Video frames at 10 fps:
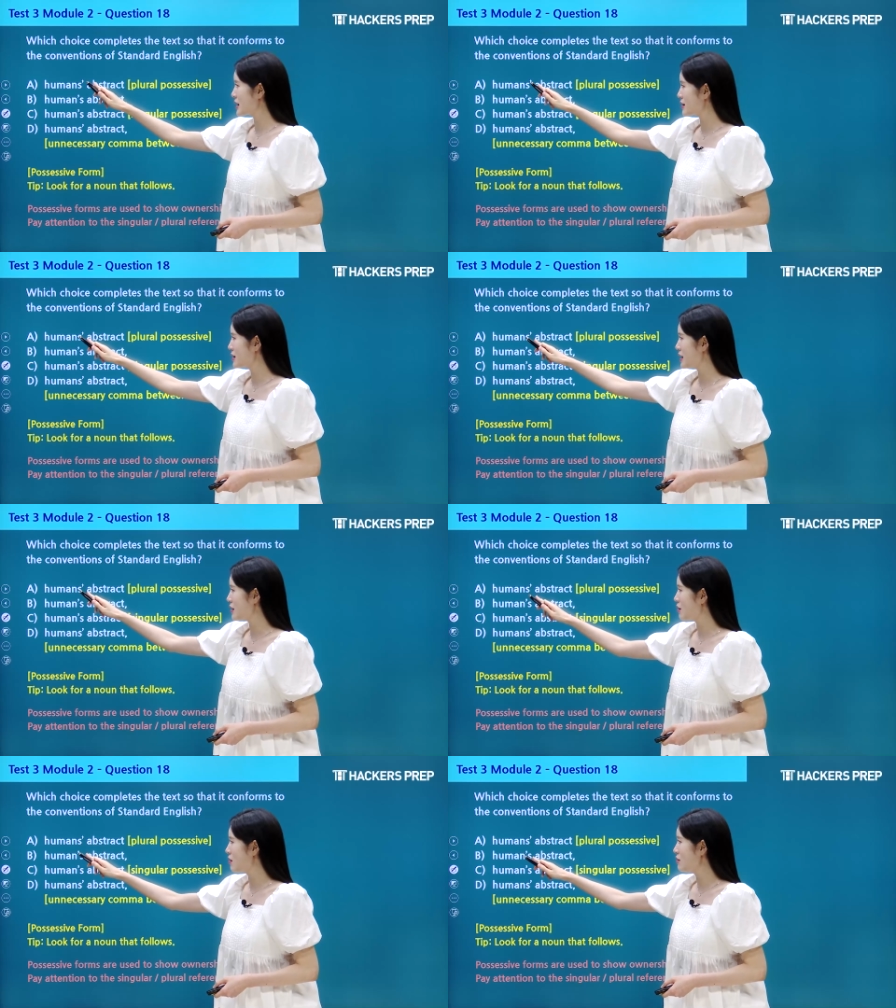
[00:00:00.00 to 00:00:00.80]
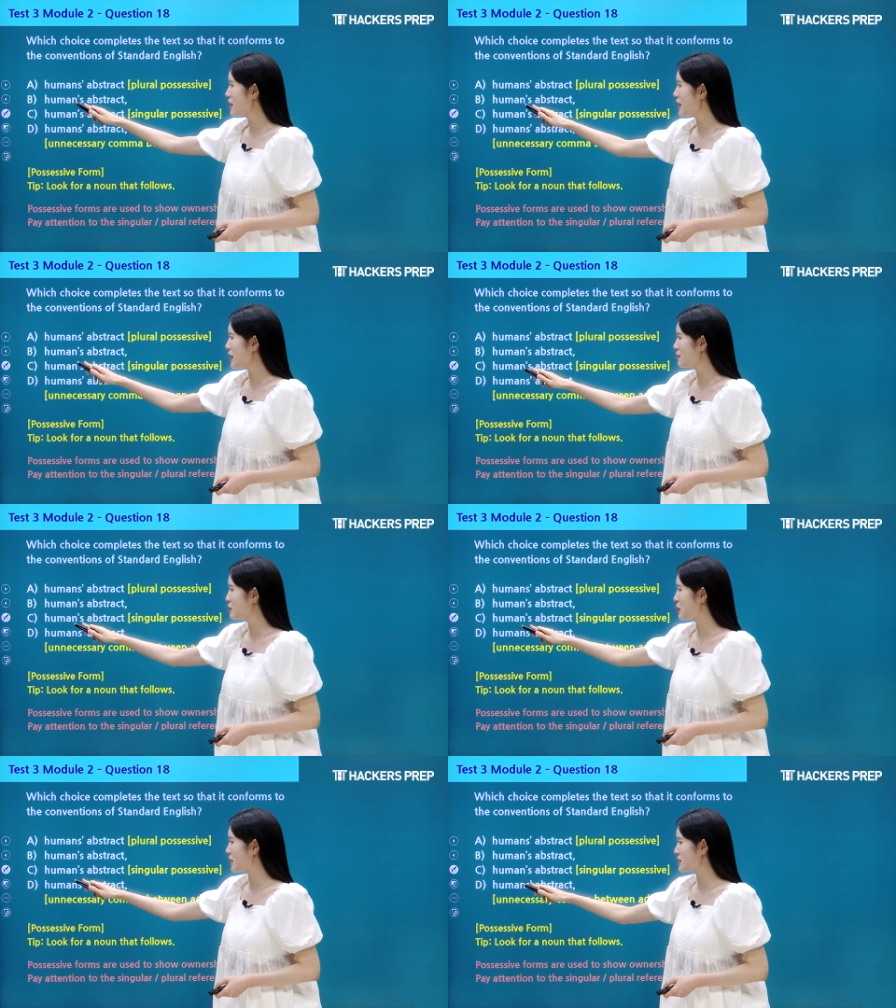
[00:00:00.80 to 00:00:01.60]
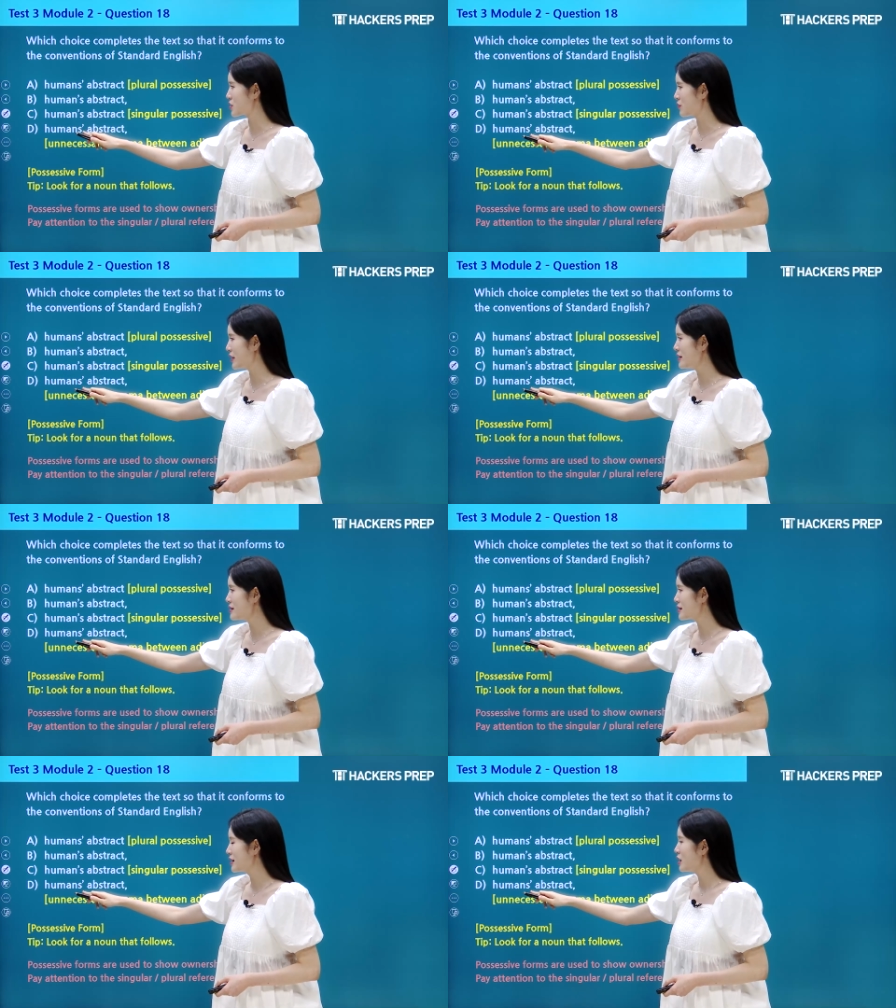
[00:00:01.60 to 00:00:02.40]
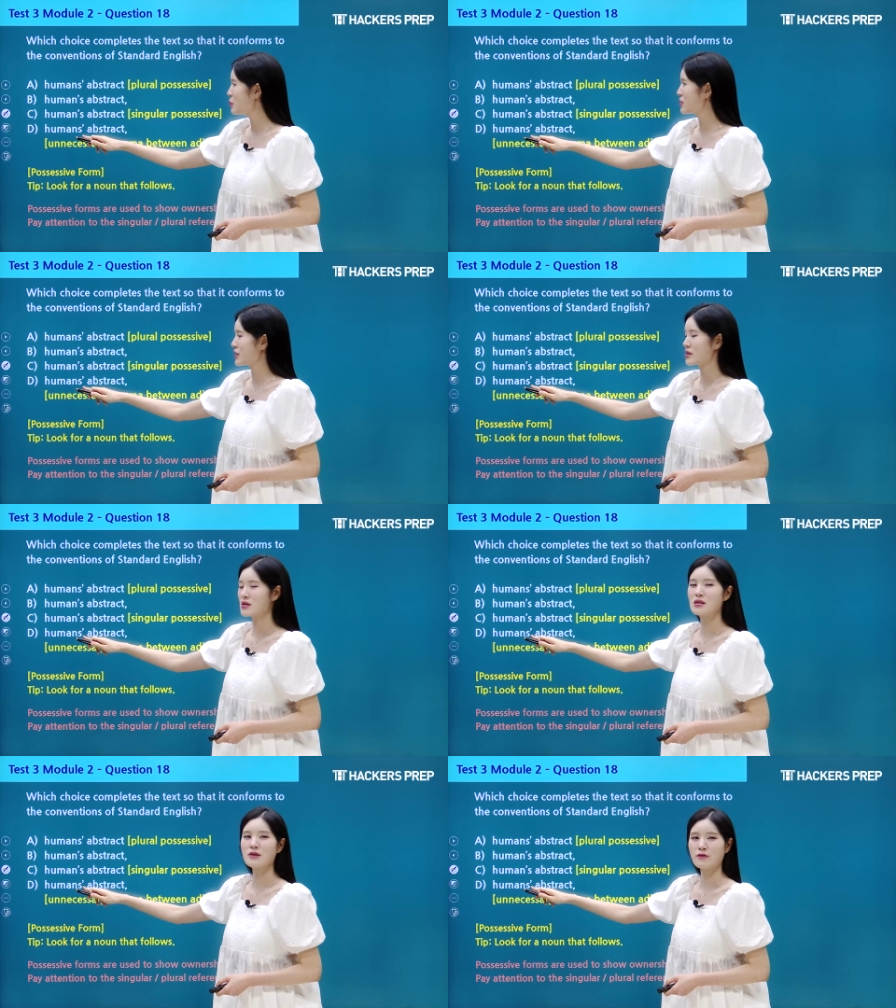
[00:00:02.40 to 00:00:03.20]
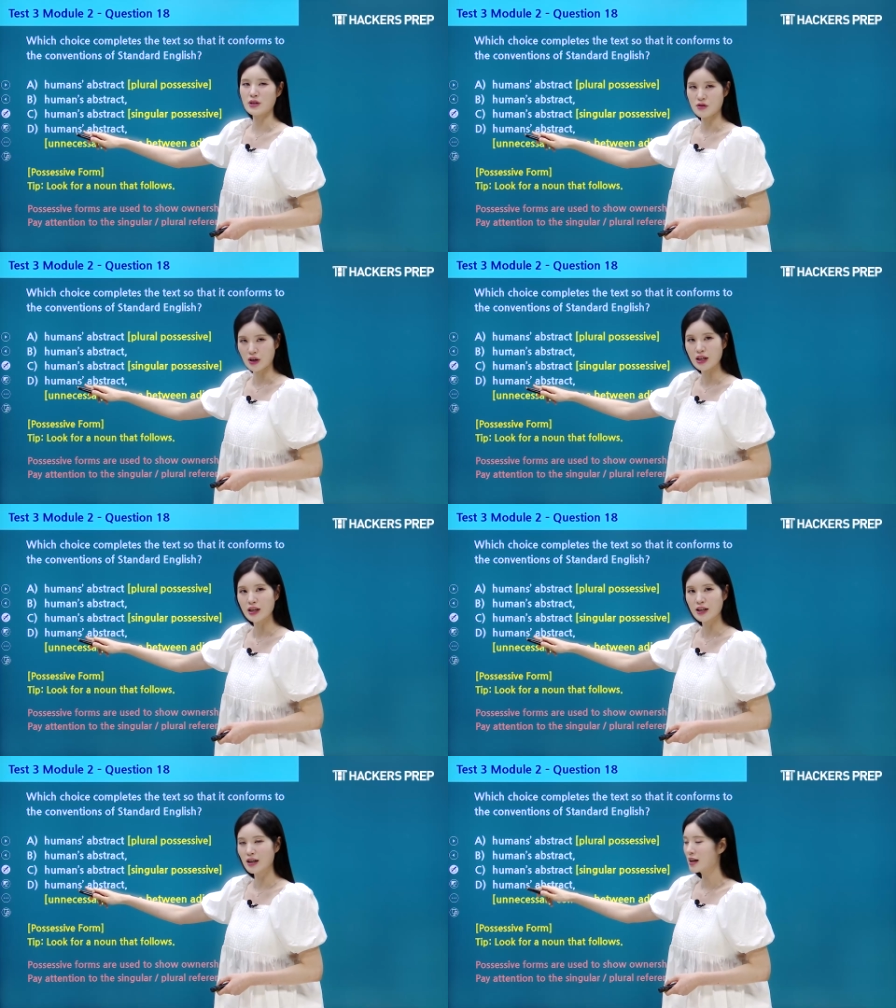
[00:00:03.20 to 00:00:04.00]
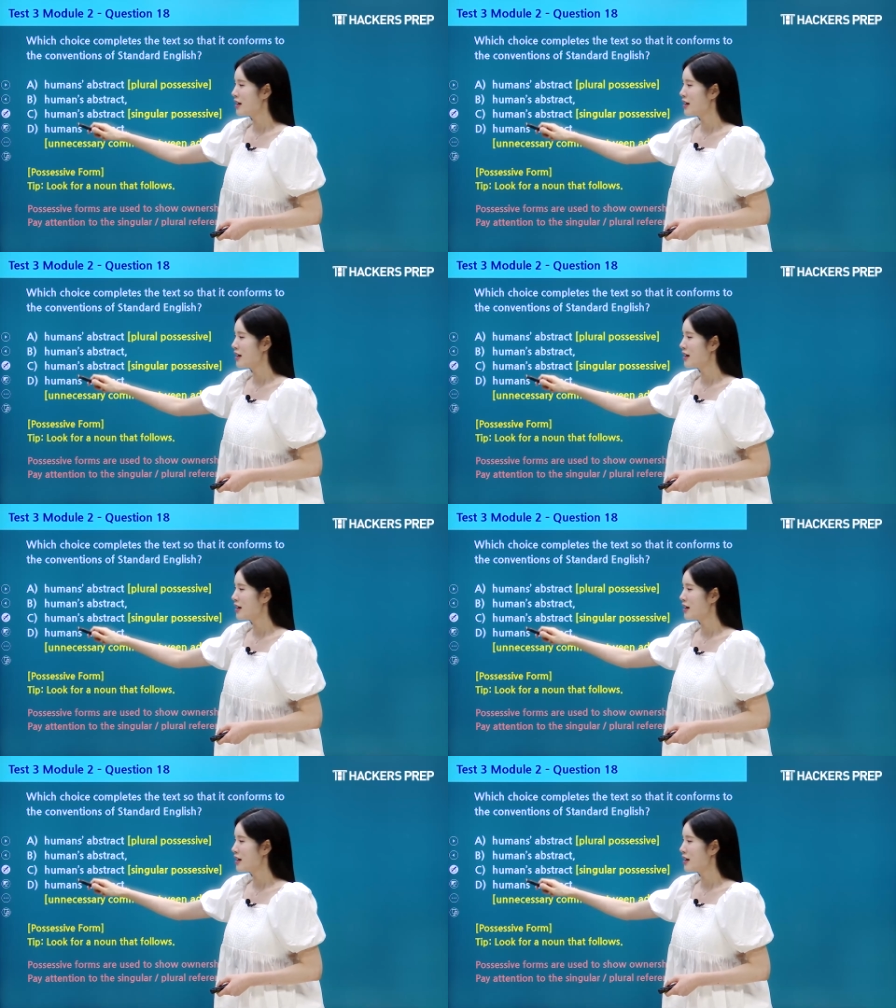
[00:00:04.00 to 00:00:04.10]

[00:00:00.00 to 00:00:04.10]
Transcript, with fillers: that they all have apostrophes, but there's a difference right here.